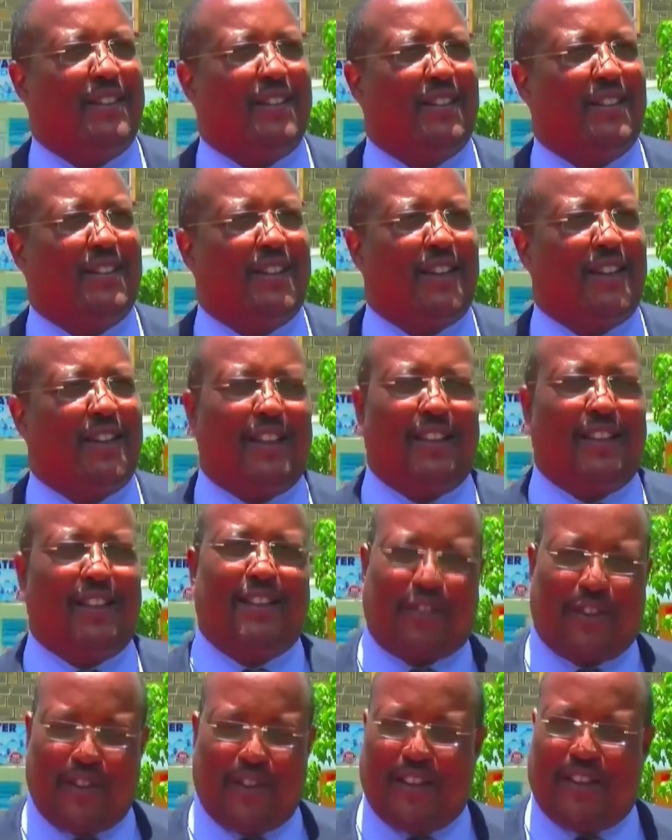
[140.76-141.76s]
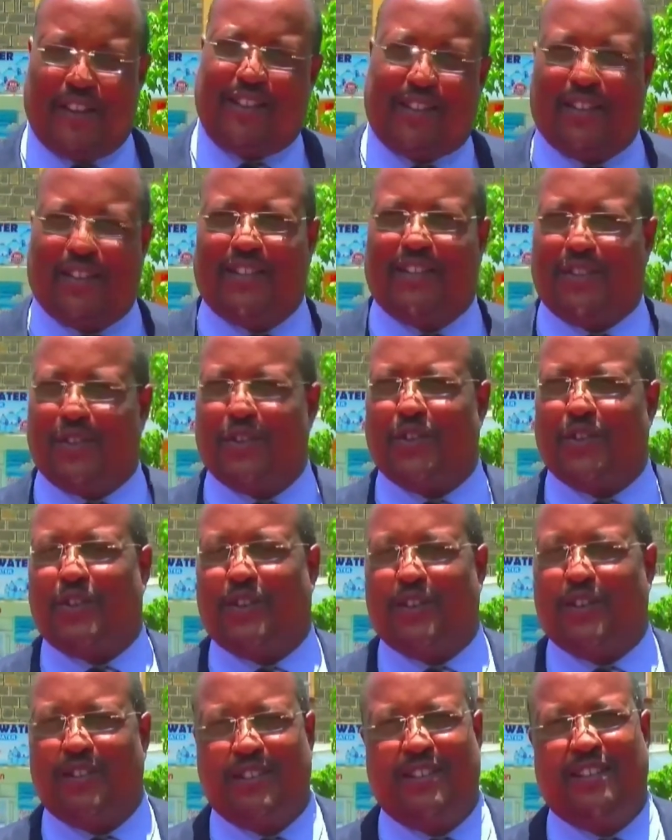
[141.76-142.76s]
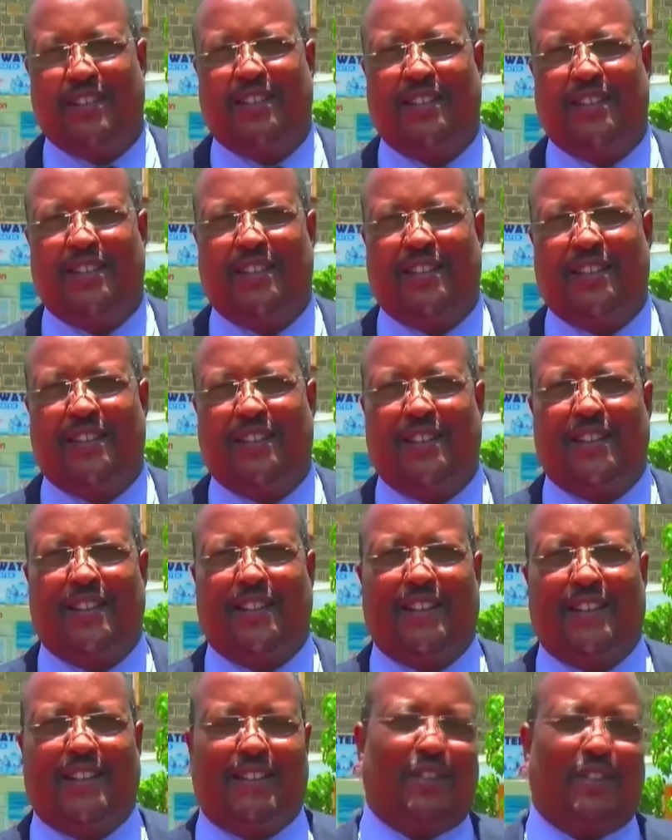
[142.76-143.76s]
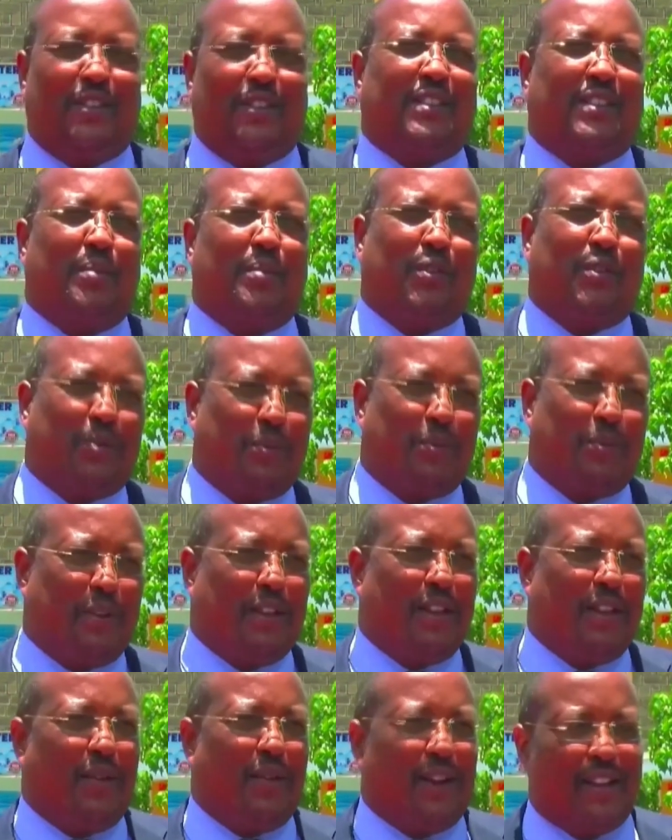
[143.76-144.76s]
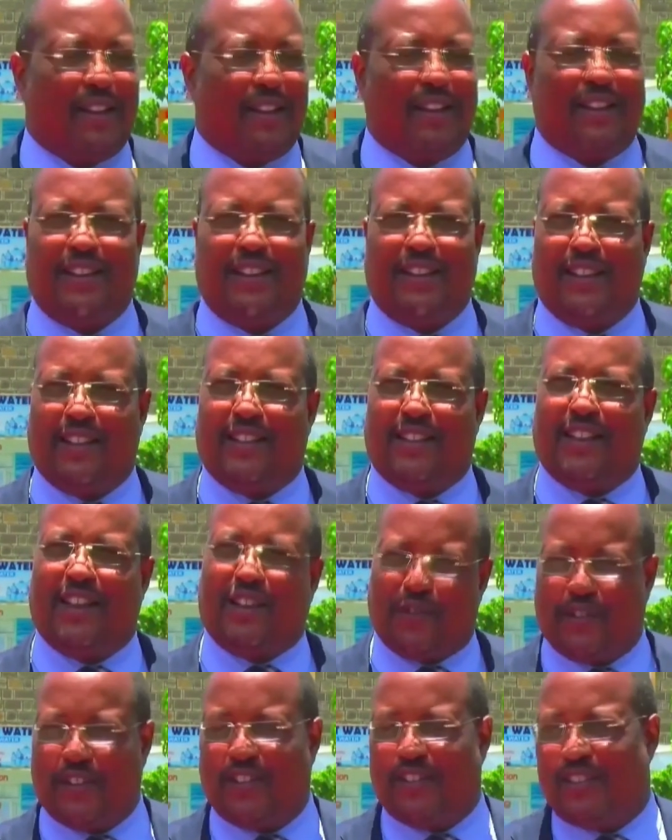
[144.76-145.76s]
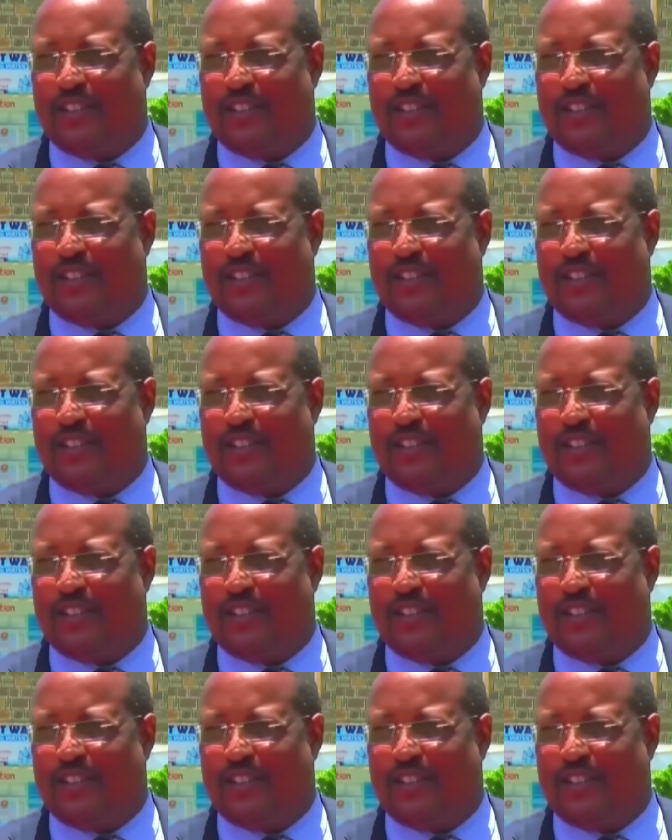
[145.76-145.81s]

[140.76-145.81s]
in this institution is not supposed to be the one in that office.